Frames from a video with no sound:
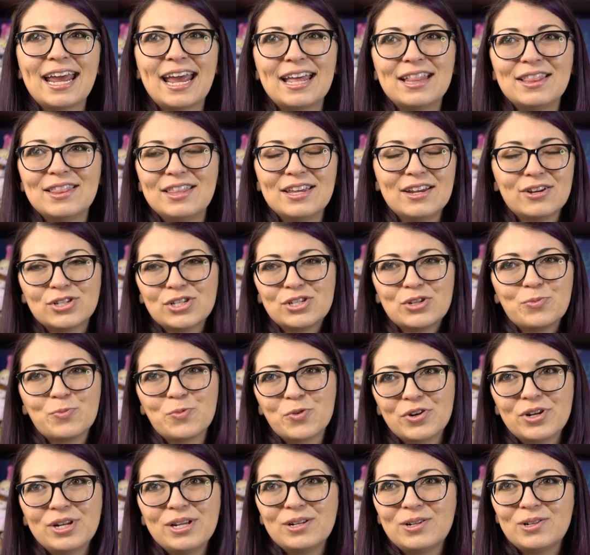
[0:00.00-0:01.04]
they are so
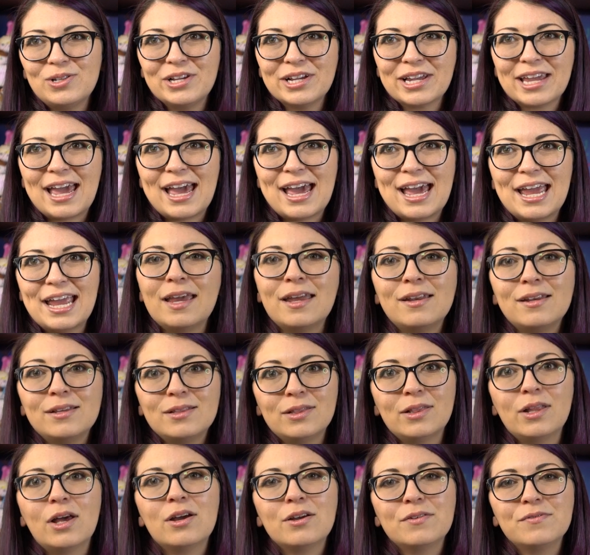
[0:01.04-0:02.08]
pretty to look at, and I
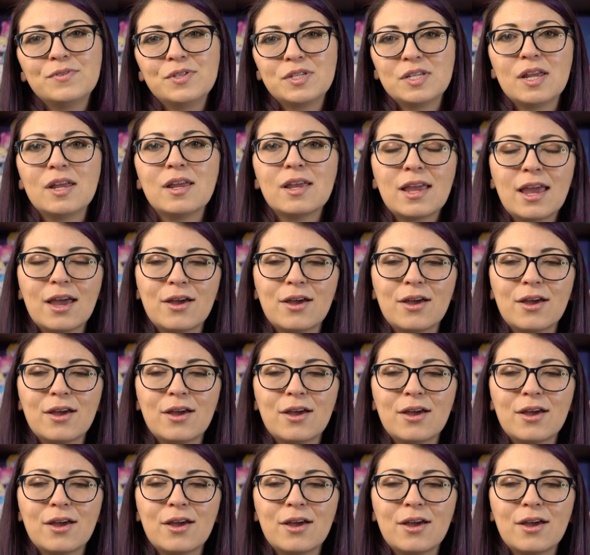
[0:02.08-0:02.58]
love seeing